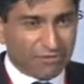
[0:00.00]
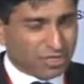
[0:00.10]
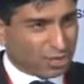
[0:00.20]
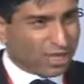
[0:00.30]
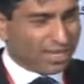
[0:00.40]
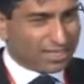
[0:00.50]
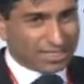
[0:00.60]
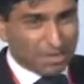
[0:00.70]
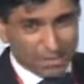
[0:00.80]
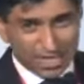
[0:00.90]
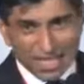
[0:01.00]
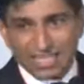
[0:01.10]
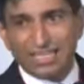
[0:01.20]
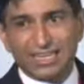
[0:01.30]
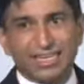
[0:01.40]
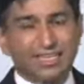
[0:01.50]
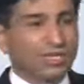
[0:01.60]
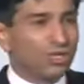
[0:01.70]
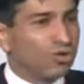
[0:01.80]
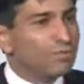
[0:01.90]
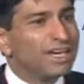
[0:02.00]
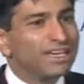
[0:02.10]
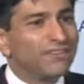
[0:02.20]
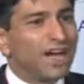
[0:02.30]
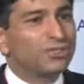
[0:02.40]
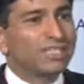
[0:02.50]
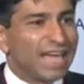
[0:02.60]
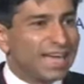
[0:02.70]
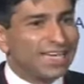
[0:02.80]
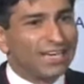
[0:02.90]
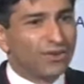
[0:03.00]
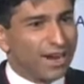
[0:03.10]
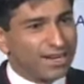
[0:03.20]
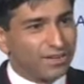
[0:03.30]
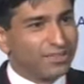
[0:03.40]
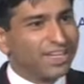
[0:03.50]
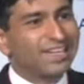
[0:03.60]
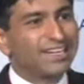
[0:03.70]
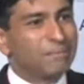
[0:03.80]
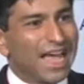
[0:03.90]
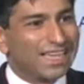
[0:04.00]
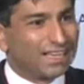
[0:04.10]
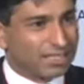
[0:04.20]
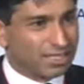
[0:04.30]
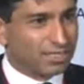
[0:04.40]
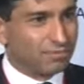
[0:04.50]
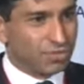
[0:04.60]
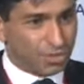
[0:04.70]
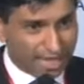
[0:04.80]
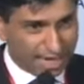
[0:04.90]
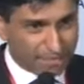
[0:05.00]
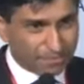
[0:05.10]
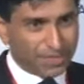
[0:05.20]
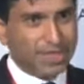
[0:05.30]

I was looking at this number yesterday. The cumulative outstanding credit of the Indian banking system today